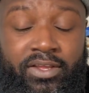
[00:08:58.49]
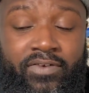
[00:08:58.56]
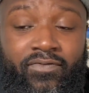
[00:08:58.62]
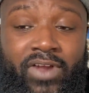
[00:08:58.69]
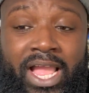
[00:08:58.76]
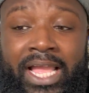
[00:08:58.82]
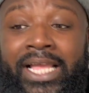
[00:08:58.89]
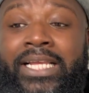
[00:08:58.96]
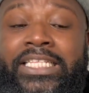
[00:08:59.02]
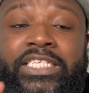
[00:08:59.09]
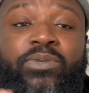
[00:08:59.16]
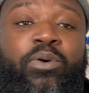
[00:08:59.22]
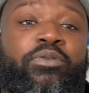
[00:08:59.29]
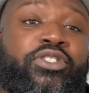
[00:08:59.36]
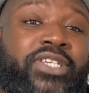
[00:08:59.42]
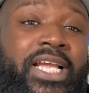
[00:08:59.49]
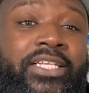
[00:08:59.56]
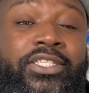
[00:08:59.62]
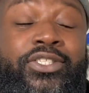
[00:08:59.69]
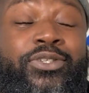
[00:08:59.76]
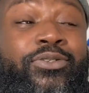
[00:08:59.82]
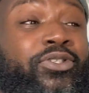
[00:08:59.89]
Right? That's what we're trying
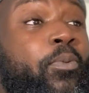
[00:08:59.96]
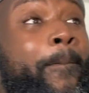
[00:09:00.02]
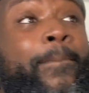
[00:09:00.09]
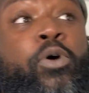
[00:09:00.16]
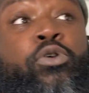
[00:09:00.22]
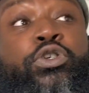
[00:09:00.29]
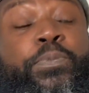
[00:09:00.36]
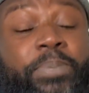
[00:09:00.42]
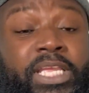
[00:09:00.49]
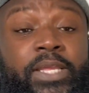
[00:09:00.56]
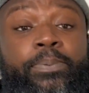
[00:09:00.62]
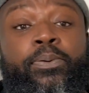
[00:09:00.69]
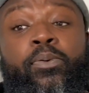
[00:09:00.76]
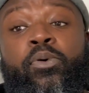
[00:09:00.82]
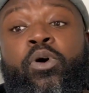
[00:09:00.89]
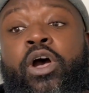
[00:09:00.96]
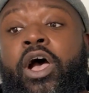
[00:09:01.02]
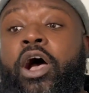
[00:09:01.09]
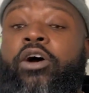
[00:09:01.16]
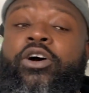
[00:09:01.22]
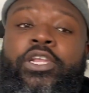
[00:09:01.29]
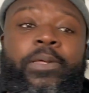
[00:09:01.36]
to do. So most people
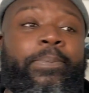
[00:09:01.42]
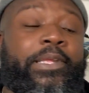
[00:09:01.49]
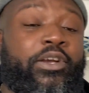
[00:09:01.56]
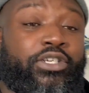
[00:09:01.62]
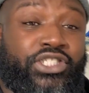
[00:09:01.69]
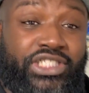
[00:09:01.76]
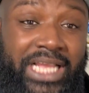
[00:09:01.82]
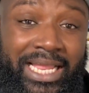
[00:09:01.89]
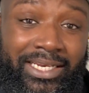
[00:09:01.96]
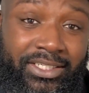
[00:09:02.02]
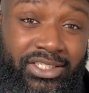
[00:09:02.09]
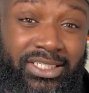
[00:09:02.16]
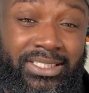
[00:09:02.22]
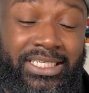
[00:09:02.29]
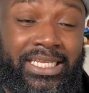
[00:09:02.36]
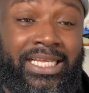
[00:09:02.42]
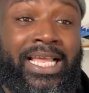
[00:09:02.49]
are going to be on Challenger tier.